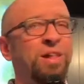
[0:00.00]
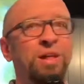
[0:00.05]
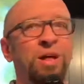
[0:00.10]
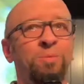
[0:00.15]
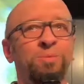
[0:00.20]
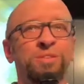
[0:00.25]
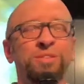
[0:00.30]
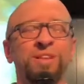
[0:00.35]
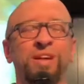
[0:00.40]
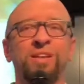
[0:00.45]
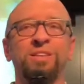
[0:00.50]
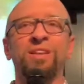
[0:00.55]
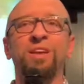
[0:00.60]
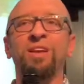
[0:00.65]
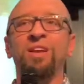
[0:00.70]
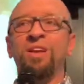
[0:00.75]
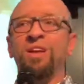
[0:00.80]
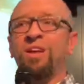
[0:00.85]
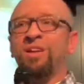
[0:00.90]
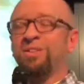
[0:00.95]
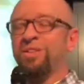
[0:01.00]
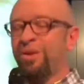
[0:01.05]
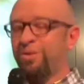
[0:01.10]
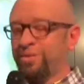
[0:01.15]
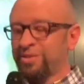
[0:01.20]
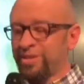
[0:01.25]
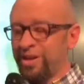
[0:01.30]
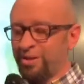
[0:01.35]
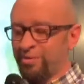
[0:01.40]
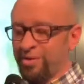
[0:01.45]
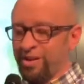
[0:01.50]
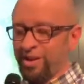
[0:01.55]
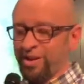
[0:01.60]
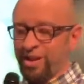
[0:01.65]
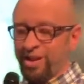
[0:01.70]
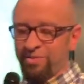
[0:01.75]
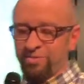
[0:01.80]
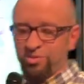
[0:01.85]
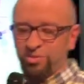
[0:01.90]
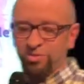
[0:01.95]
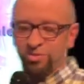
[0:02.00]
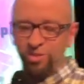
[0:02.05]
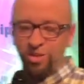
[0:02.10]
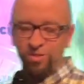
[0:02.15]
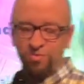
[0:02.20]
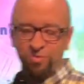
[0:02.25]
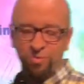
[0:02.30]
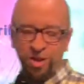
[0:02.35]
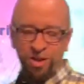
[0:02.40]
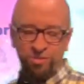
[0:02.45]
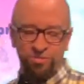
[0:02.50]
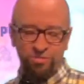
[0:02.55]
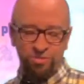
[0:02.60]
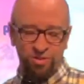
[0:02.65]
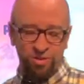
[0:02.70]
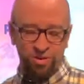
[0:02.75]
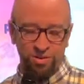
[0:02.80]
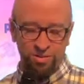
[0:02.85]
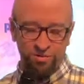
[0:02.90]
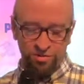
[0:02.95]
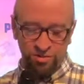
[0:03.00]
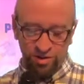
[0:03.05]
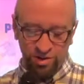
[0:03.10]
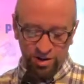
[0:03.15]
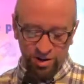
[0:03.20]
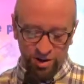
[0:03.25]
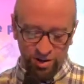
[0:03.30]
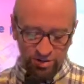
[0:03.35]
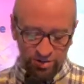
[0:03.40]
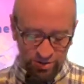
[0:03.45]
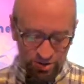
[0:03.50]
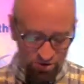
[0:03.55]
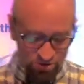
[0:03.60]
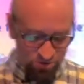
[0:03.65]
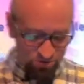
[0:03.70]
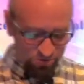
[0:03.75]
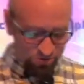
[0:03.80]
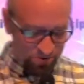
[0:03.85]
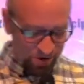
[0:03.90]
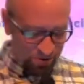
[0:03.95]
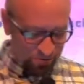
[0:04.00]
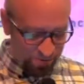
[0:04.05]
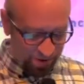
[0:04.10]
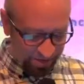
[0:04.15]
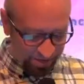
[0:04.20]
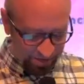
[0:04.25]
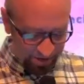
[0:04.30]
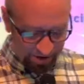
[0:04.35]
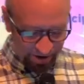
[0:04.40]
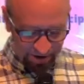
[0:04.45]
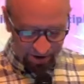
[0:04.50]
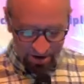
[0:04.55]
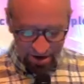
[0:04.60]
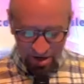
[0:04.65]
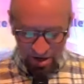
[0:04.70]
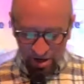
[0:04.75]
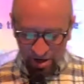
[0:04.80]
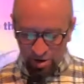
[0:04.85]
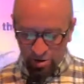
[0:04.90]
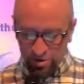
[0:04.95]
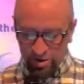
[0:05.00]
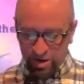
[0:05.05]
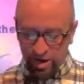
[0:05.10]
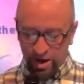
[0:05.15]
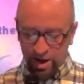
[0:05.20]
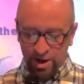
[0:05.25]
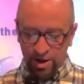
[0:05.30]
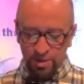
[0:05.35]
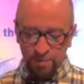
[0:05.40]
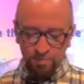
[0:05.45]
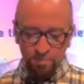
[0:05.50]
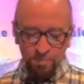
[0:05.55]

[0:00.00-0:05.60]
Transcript: Almost like it's almost like we need to have true love waits for, for adults. Oh, I went there. Okay.